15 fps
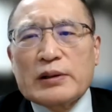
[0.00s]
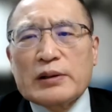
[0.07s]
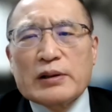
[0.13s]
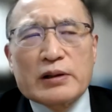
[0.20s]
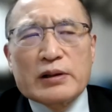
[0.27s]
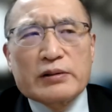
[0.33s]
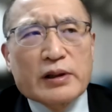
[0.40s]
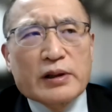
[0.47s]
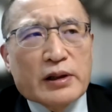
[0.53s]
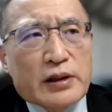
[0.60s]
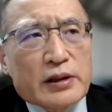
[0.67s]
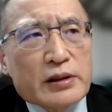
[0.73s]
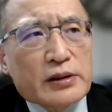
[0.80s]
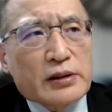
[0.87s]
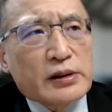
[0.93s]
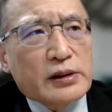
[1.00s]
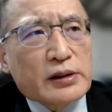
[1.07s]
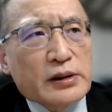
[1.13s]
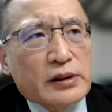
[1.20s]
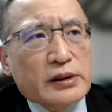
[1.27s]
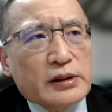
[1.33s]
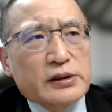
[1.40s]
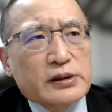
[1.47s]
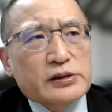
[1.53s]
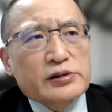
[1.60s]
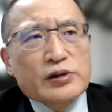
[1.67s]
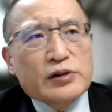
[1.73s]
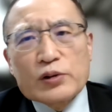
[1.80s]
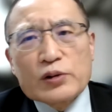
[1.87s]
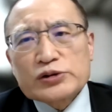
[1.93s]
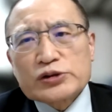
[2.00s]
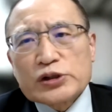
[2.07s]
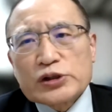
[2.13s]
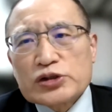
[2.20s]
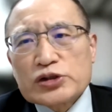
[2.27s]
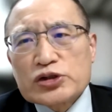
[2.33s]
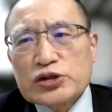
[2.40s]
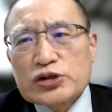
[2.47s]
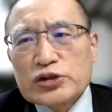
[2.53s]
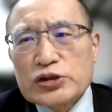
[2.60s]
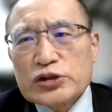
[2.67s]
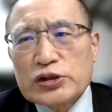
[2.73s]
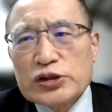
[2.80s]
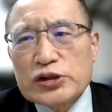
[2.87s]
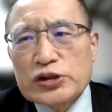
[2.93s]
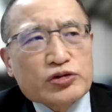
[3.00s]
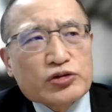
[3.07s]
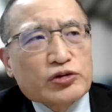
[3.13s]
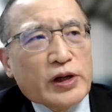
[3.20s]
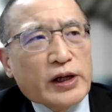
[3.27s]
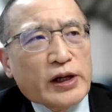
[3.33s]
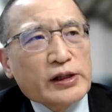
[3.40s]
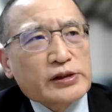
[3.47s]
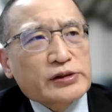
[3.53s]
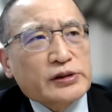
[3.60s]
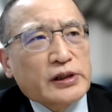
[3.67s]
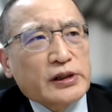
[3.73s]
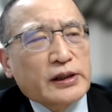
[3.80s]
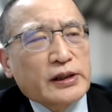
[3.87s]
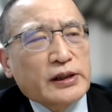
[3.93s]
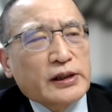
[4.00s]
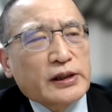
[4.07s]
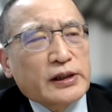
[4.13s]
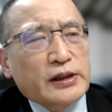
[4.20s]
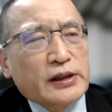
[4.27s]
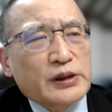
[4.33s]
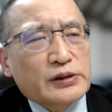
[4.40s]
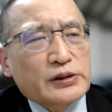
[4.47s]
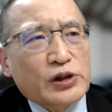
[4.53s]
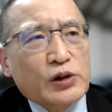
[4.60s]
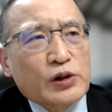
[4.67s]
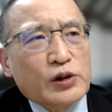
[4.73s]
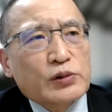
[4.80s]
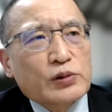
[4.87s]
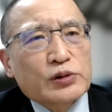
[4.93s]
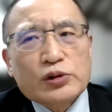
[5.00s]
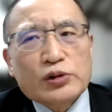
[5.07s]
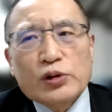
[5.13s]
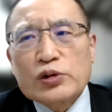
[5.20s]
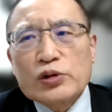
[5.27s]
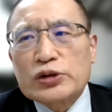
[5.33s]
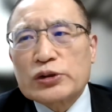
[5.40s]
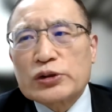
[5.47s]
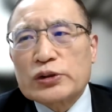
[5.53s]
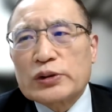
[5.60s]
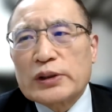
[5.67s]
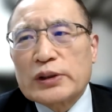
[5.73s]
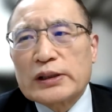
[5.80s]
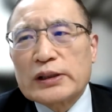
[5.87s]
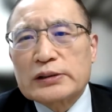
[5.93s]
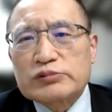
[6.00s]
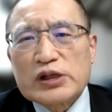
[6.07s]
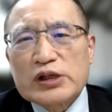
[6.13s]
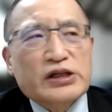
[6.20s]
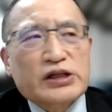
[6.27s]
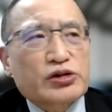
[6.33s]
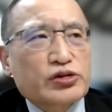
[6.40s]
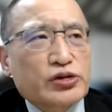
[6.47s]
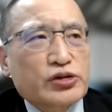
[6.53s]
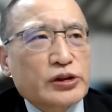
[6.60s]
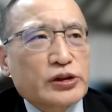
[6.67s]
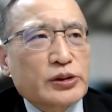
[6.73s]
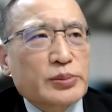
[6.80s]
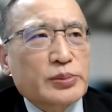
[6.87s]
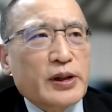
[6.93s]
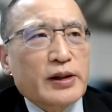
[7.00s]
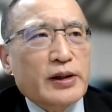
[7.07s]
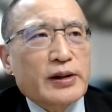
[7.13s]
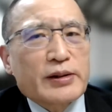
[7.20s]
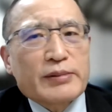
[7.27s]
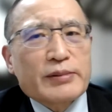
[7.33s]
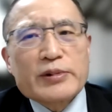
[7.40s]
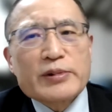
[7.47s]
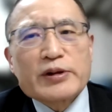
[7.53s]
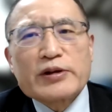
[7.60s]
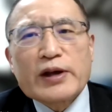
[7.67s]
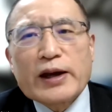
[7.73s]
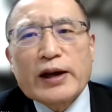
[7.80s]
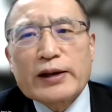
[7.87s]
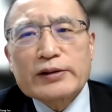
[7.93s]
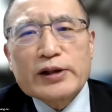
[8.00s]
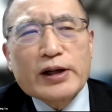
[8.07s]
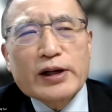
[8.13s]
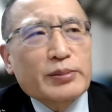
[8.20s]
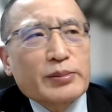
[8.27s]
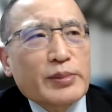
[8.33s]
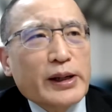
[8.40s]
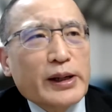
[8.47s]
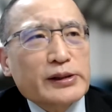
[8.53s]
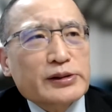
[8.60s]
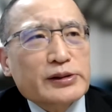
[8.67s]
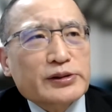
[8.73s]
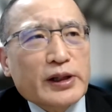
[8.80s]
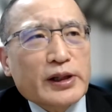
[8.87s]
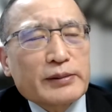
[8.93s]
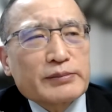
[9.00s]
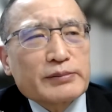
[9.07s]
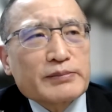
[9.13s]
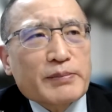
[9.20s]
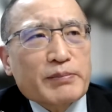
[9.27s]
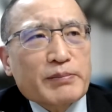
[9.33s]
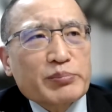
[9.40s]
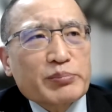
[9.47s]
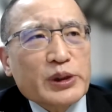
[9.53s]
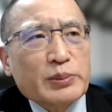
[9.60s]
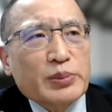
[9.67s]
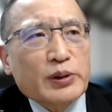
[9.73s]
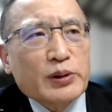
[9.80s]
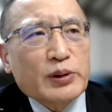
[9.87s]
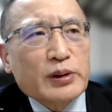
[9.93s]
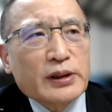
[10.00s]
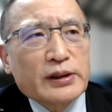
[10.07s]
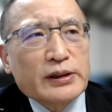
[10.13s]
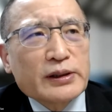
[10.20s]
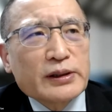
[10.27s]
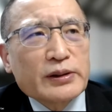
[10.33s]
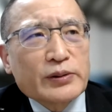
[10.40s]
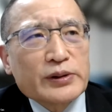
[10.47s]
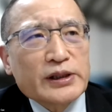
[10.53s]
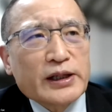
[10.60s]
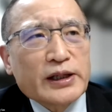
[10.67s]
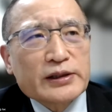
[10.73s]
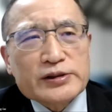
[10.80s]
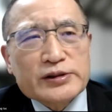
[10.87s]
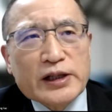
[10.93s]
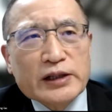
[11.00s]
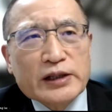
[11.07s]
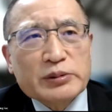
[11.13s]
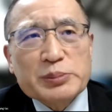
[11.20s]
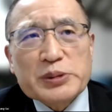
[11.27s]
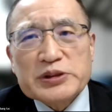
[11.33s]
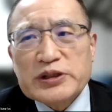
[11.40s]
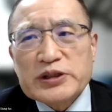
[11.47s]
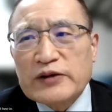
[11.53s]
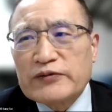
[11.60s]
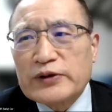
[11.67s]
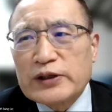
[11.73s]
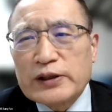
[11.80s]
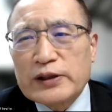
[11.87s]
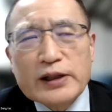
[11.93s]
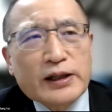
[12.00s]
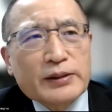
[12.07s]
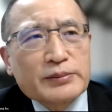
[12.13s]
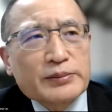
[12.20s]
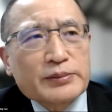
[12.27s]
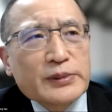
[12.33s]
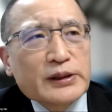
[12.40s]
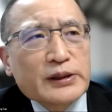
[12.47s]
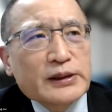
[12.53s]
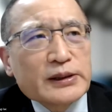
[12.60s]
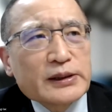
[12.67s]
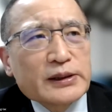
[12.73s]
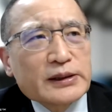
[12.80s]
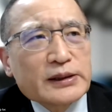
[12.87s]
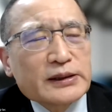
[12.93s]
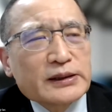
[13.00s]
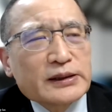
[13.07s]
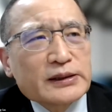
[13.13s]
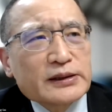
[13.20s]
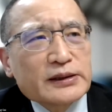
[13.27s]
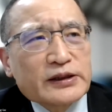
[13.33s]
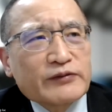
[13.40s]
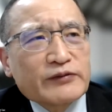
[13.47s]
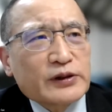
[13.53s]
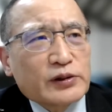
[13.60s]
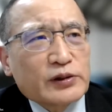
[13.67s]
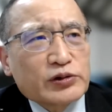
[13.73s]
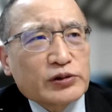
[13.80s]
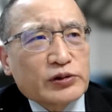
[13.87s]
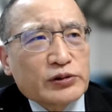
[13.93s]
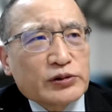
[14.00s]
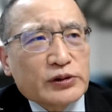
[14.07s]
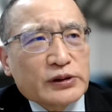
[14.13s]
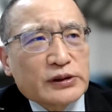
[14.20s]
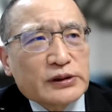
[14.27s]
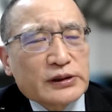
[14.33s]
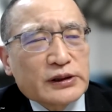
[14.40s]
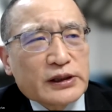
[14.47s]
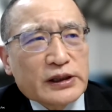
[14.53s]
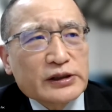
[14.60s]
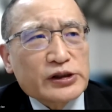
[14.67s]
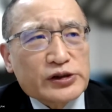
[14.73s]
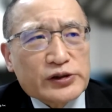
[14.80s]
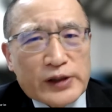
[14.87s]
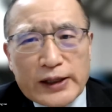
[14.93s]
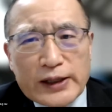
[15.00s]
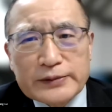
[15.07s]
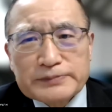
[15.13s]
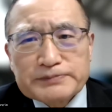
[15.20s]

there is no such issue as um, uh, Seoul-Tokyo uh, relationship uh, that uh, makes um, people uh, on the other side of the Pacific um, difficult to understand